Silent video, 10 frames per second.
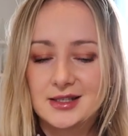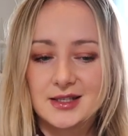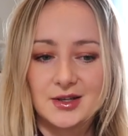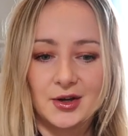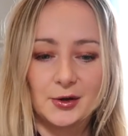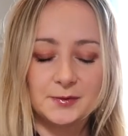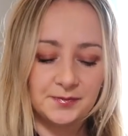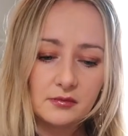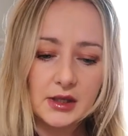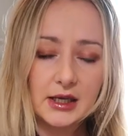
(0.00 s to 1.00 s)
So
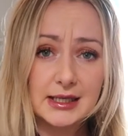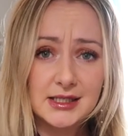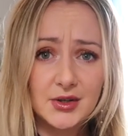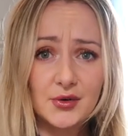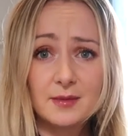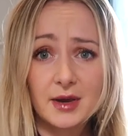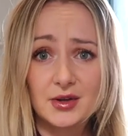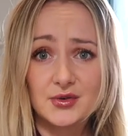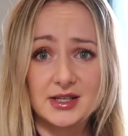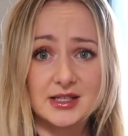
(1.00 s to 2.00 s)
considering my
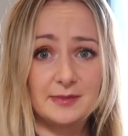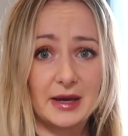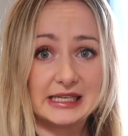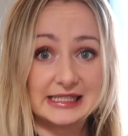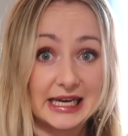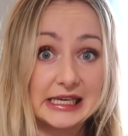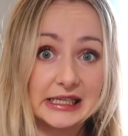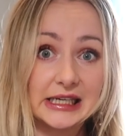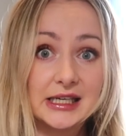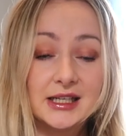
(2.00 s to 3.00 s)
interest is paid
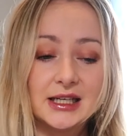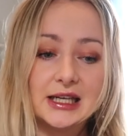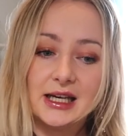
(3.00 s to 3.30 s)
daily,